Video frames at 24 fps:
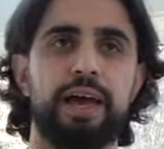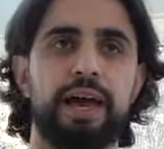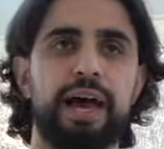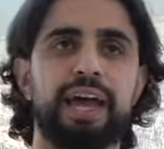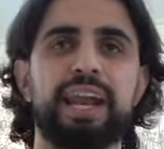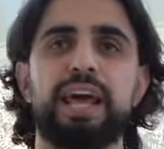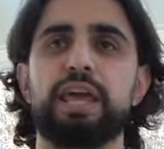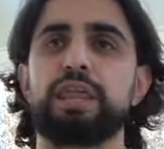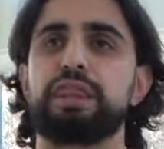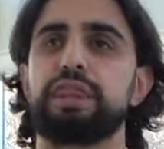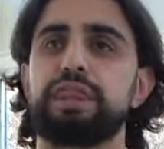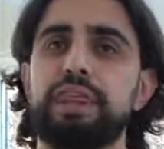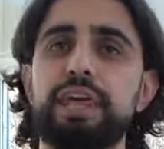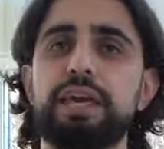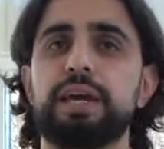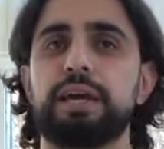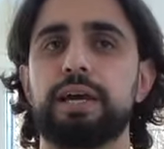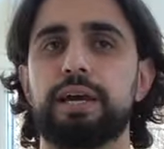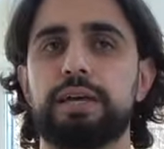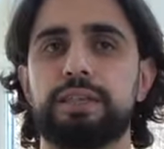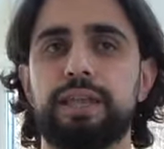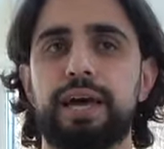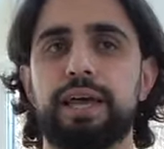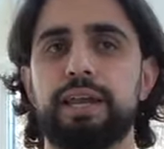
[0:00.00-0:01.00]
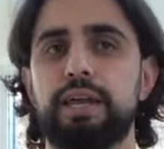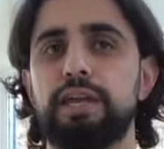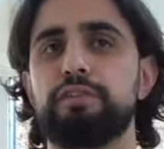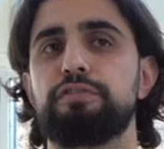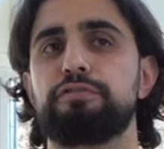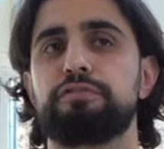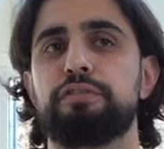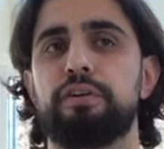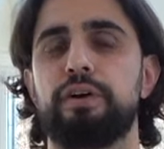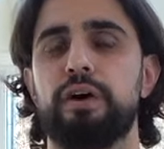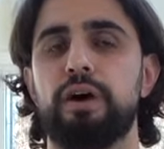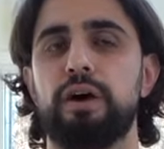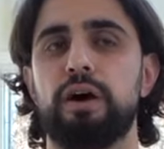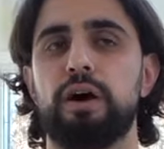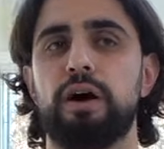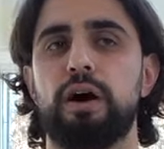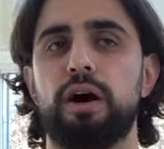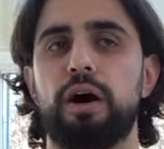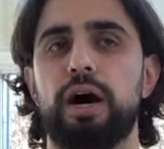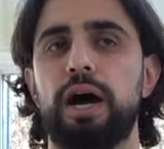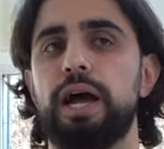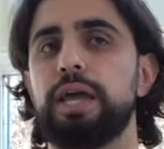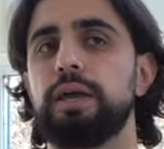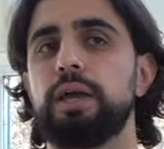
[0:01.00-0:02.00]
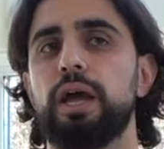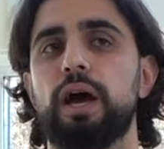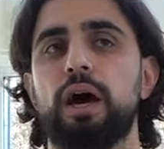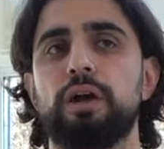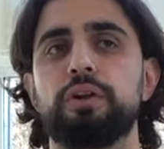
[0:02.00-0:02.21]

And I think that if I